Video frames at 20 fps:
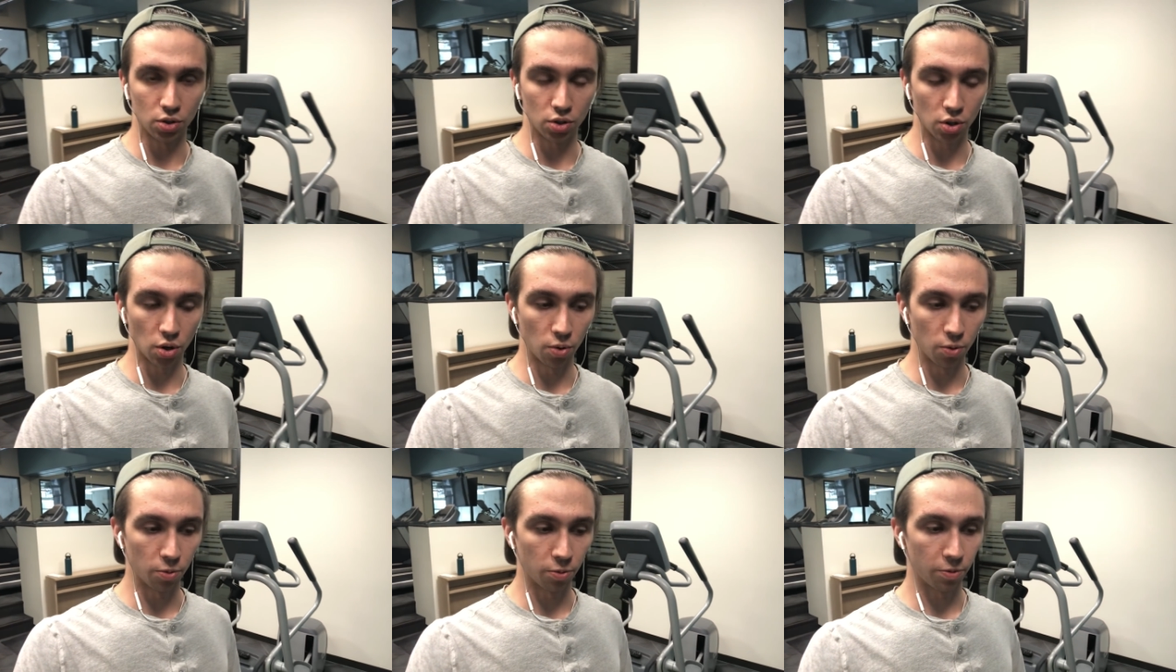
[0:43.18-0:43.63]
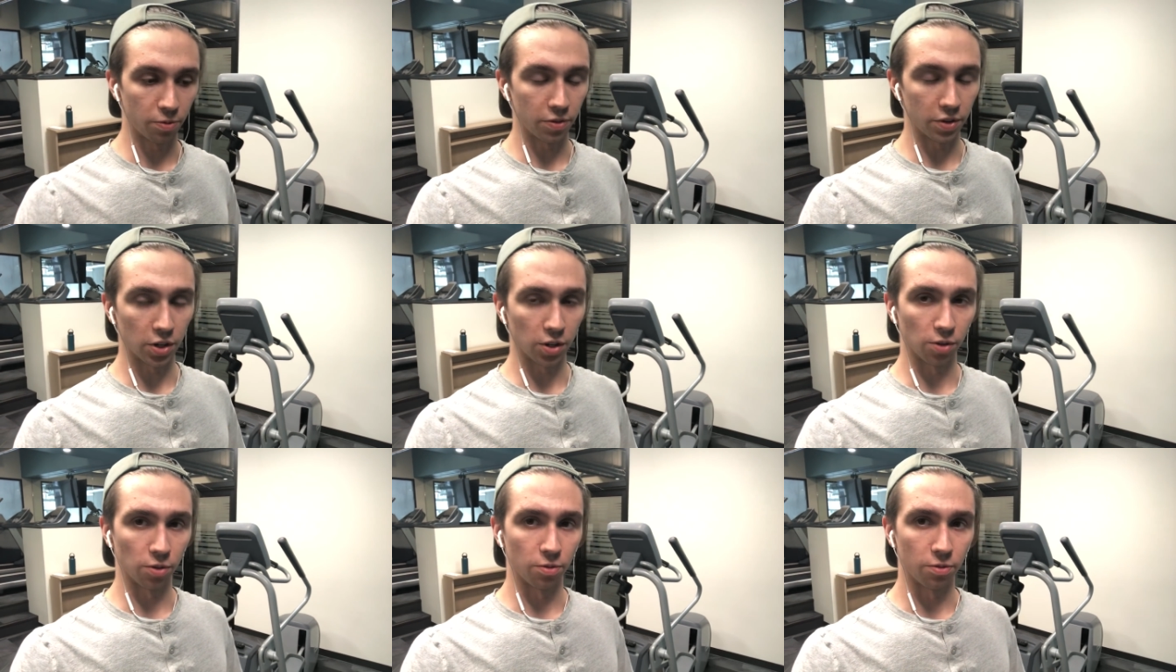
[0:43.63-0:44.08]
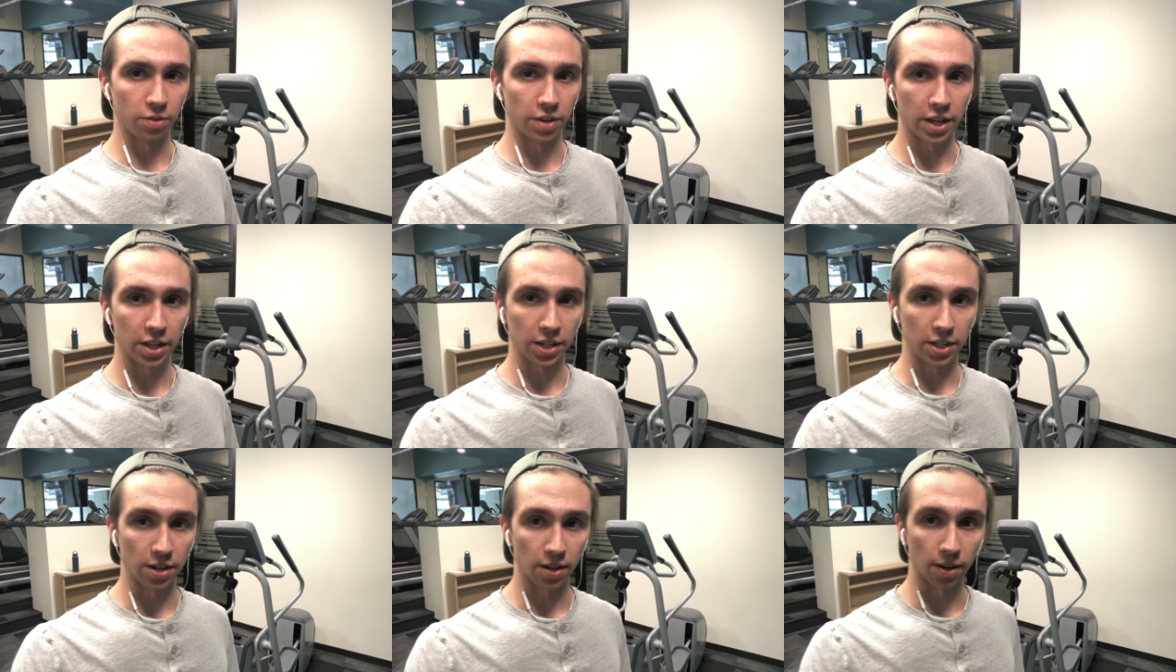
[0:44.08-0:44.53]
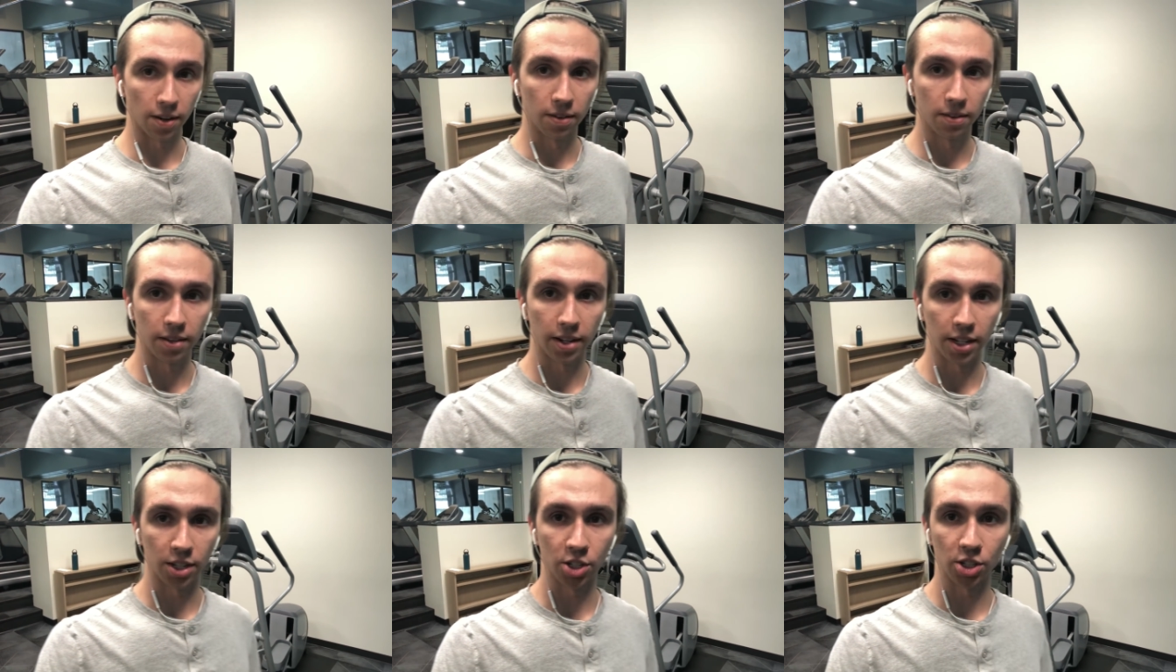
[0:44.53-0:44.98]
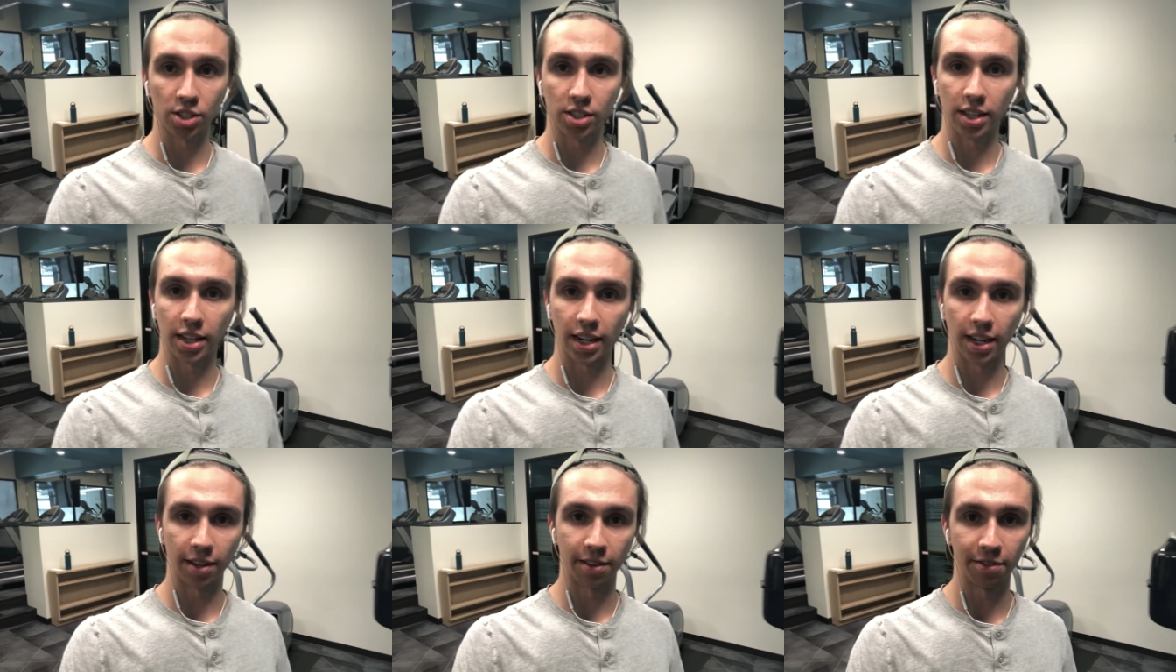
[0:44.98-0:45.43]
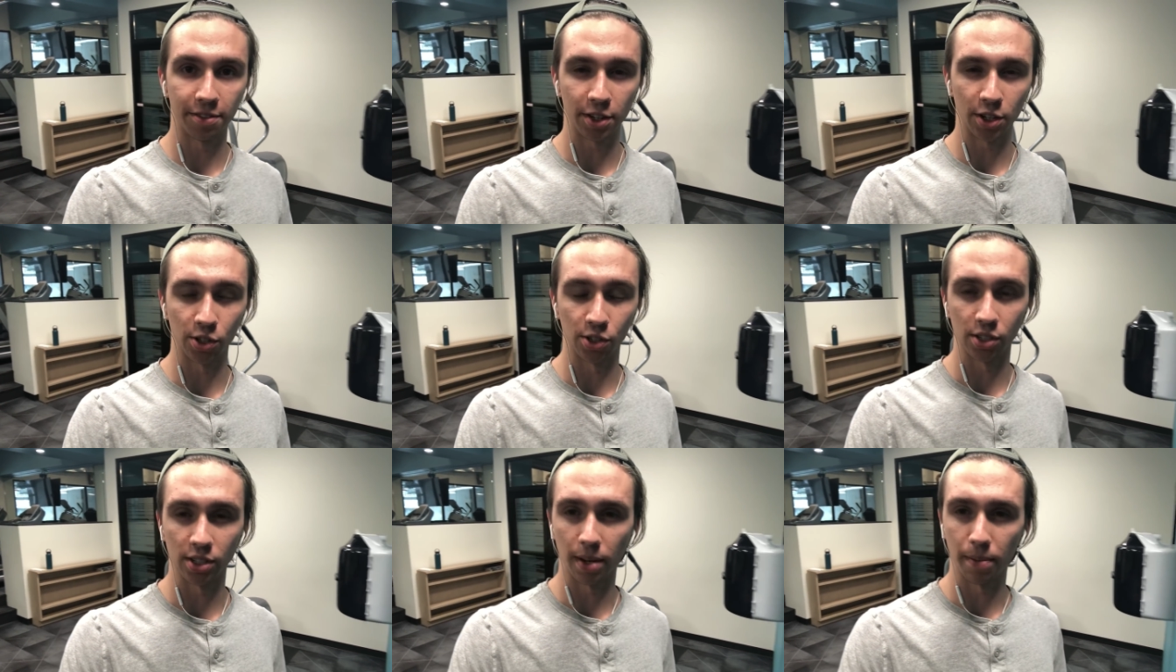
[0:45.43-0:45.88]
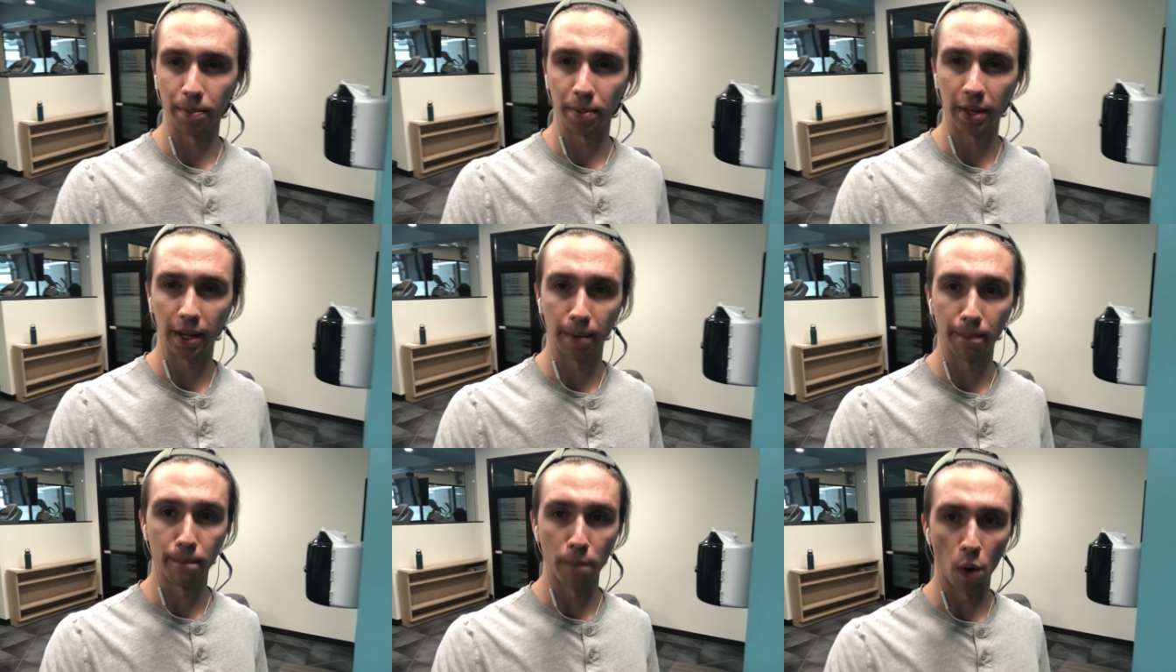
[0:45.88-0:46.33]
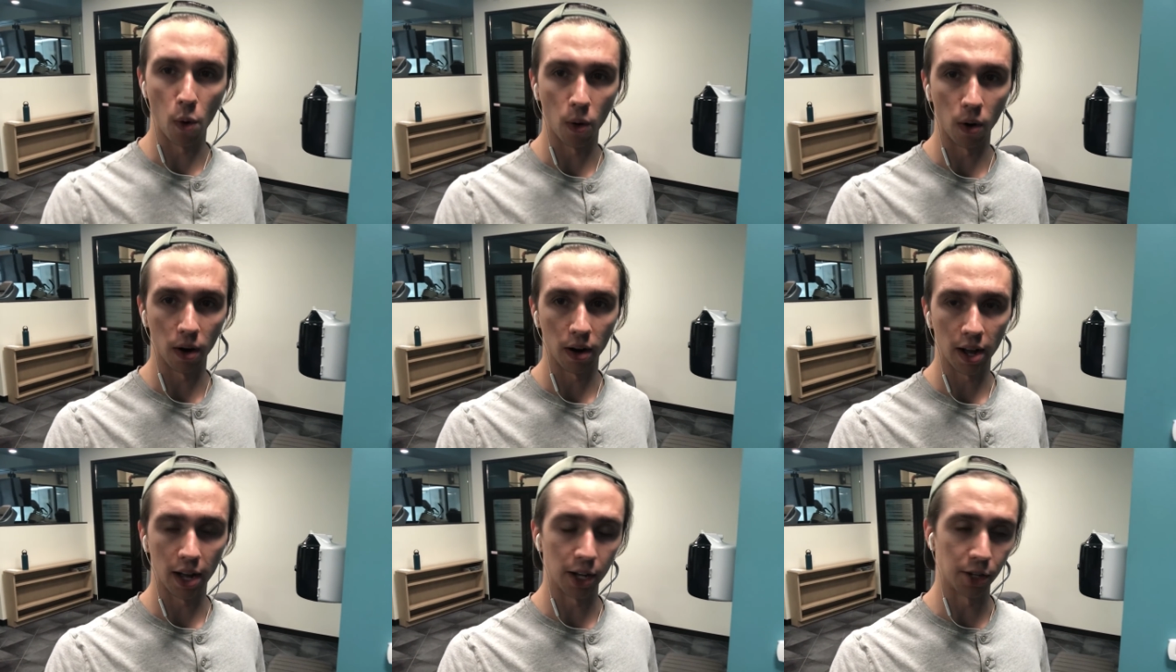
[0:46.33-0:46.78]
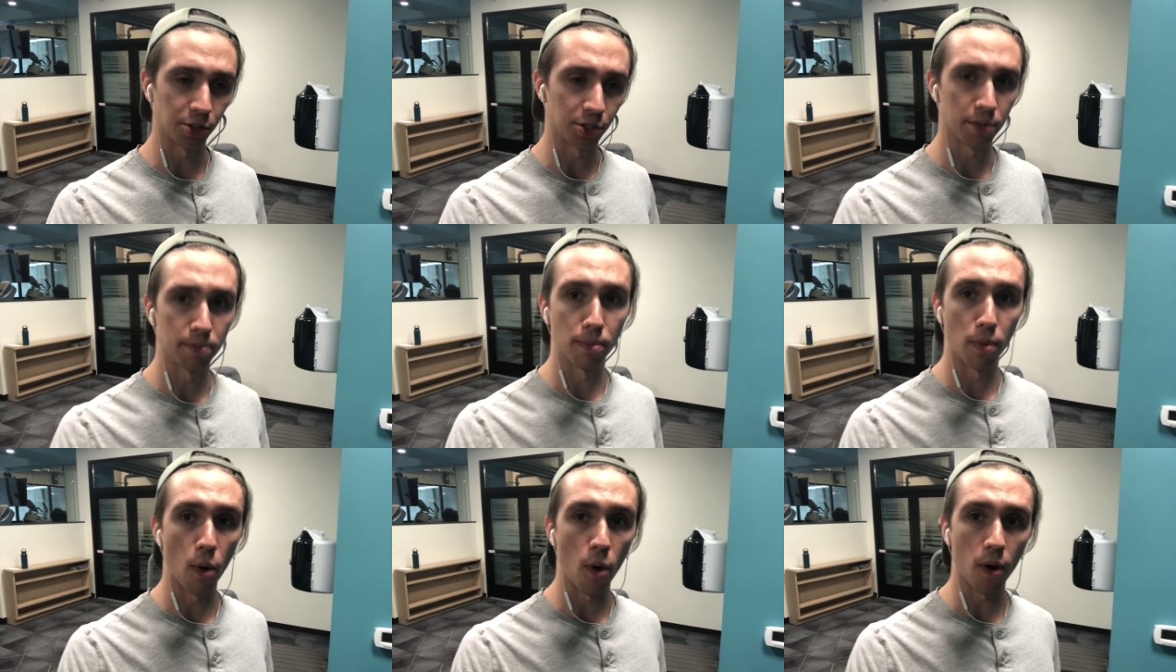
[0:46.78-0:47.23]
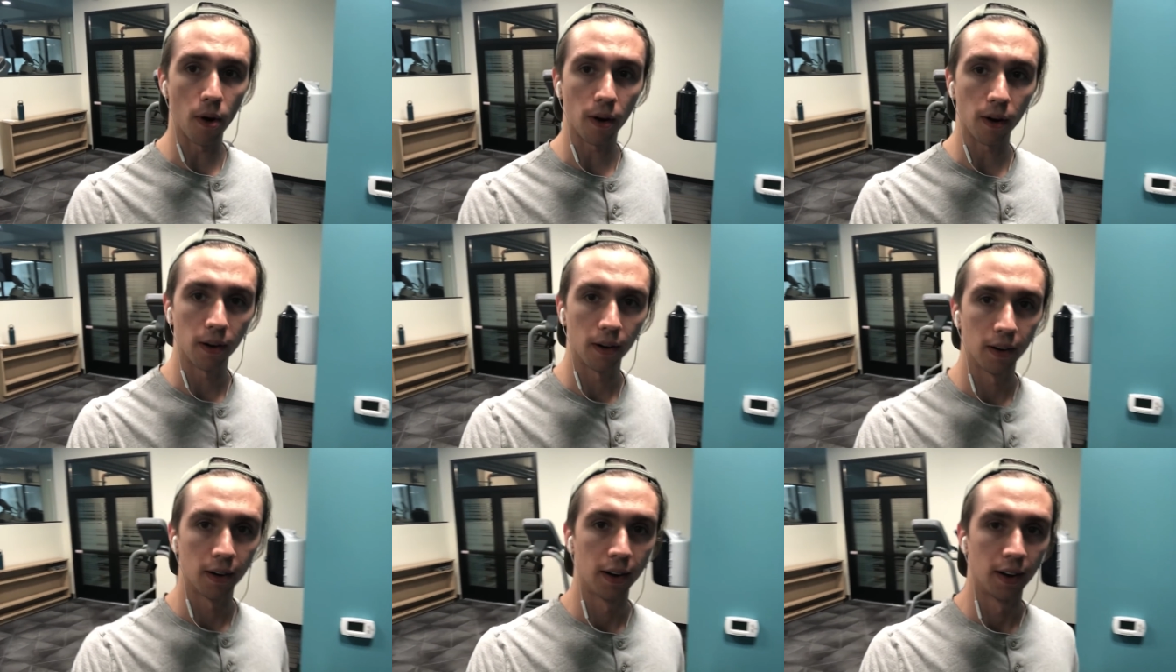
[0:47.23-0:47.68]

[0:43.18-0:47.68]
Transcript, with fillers: don't fear failure. It's just that I fear something else more.